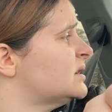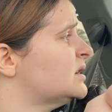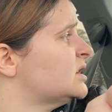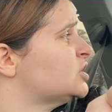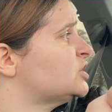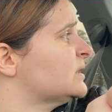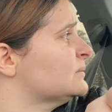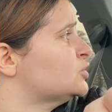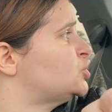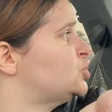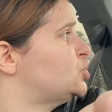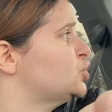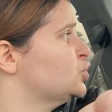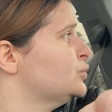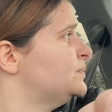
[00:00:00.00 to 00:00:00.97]
some
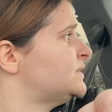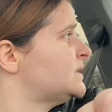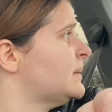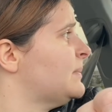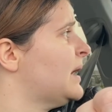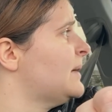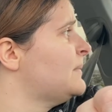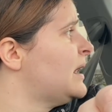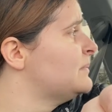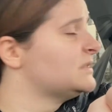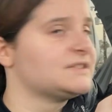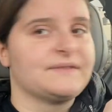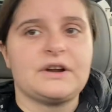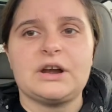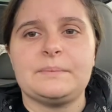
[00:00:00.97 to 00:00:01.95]
soups. My mom
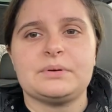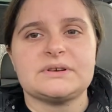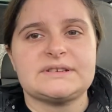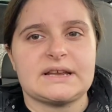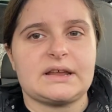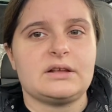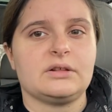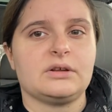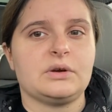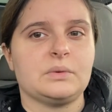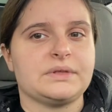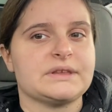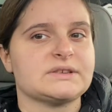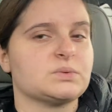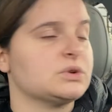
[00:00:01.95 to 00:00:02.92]
is very particular with
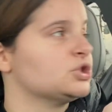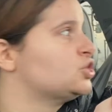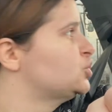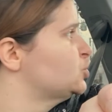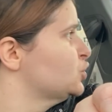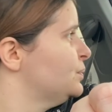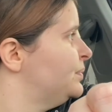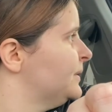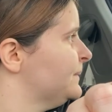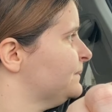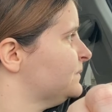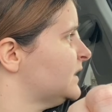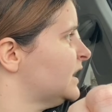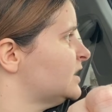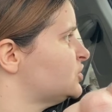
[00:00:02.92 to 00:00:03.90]
this one soup
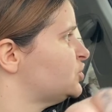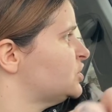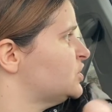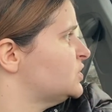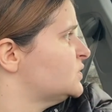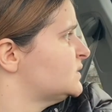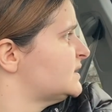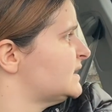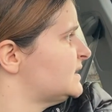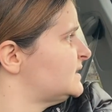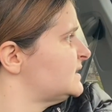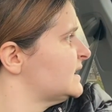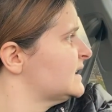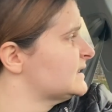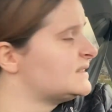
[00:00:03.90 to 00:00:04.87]
that she
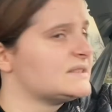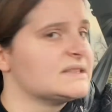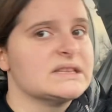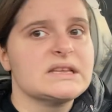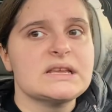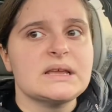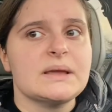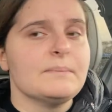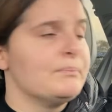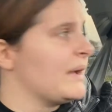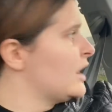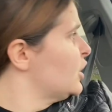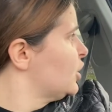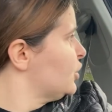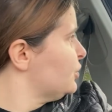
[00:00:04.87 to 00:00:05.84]
uses. It's the
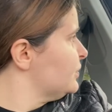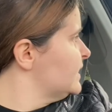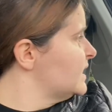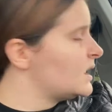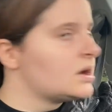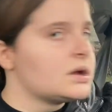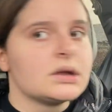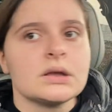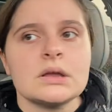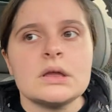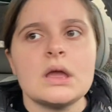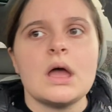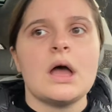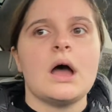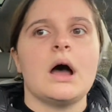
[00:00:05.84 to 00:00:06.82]
Bear Creek
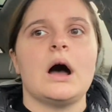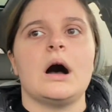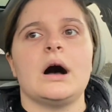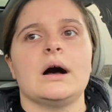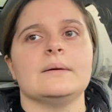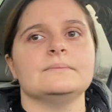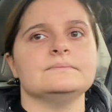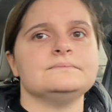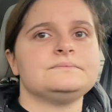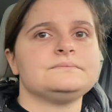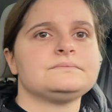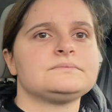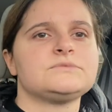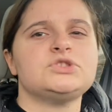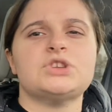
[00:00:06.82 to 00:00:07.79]

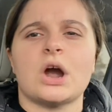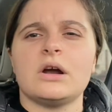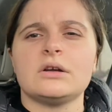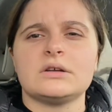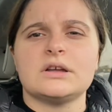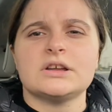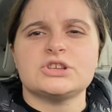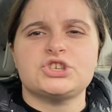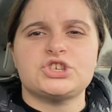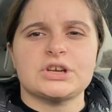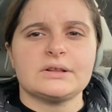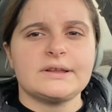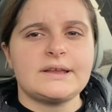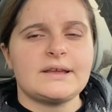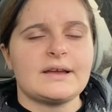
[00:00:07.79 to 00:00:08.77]
Darn Good
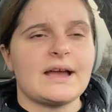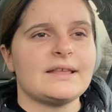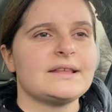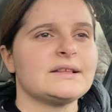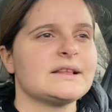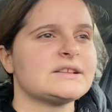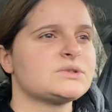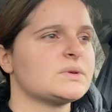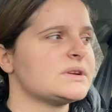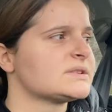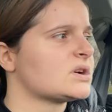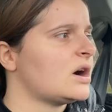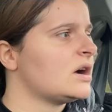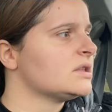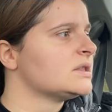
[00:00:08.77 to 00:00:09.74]
Chili. I think that's what it's
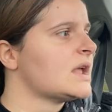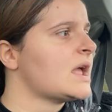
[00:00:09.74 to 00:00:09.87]
called.